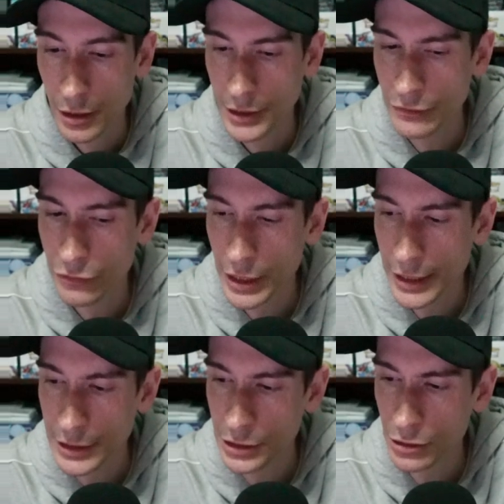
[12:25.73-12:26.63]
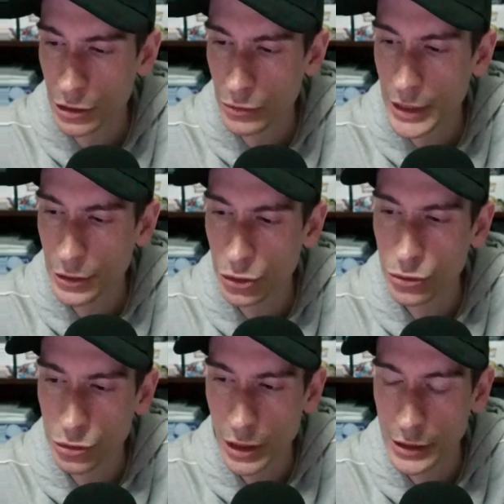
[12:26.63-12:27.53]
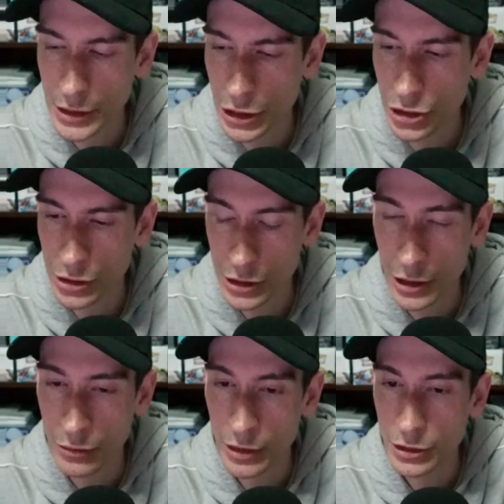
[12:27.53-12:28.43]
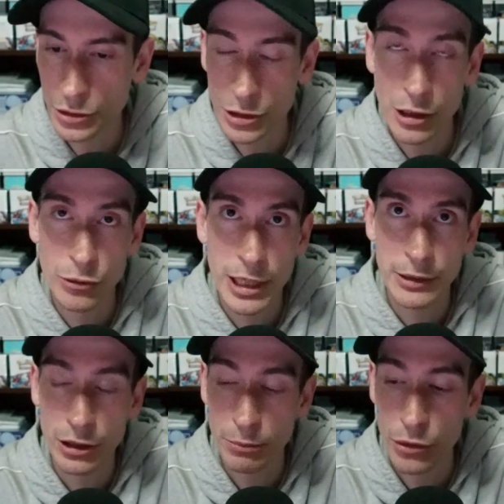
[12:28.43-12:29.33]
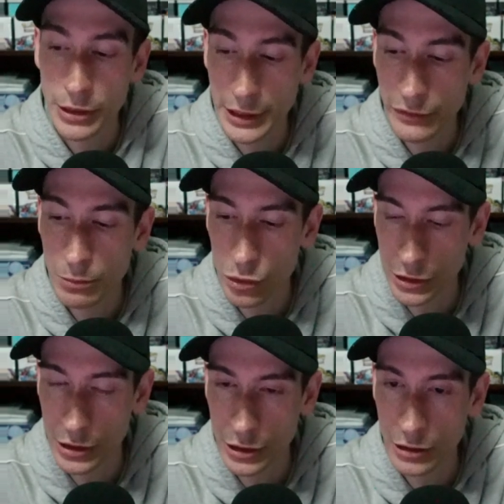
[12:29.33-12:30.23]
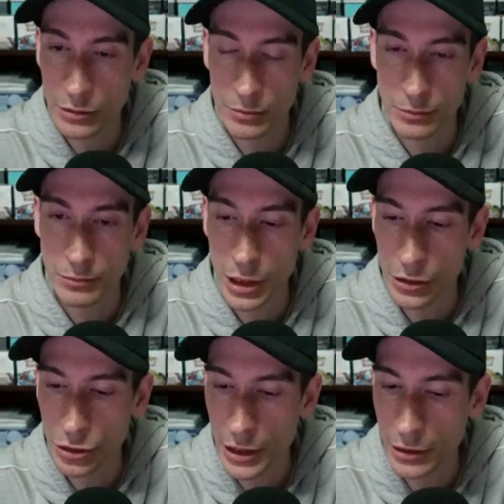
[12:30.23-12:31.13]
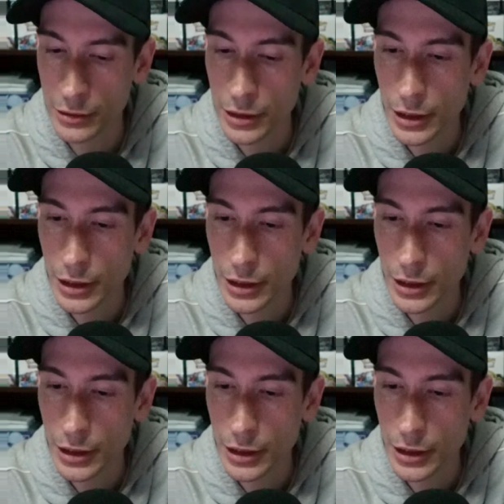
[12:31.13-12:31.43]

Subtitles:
And then for the Ace card, we got the Neutralization Zone to slow down our opponent even more so. Try to